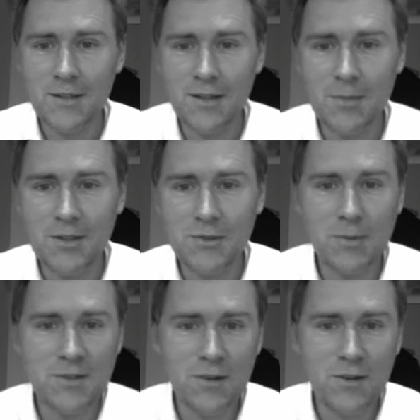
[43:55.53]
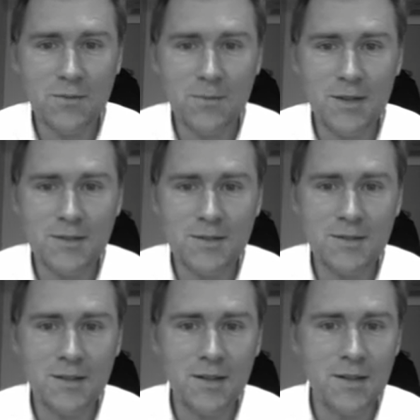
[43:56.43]
namely Thomas
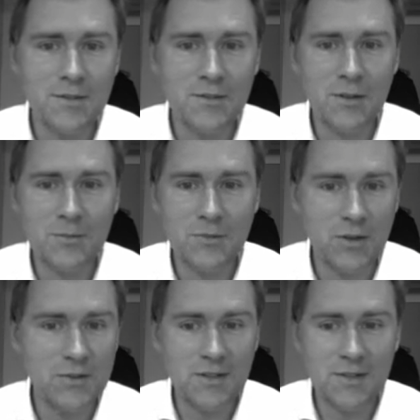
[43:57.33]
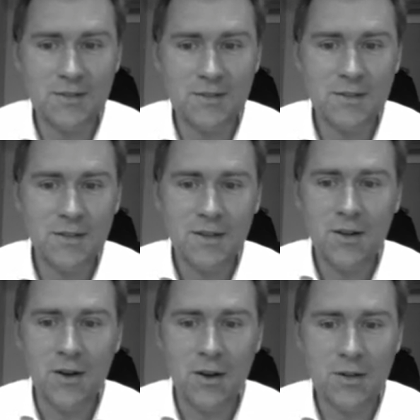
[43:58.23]
Hoffmann and Graham Trousdale's
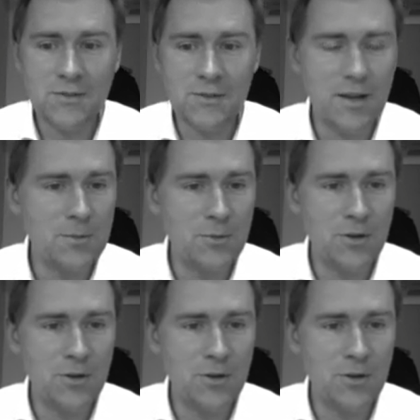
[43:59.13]
Oxford Handbook of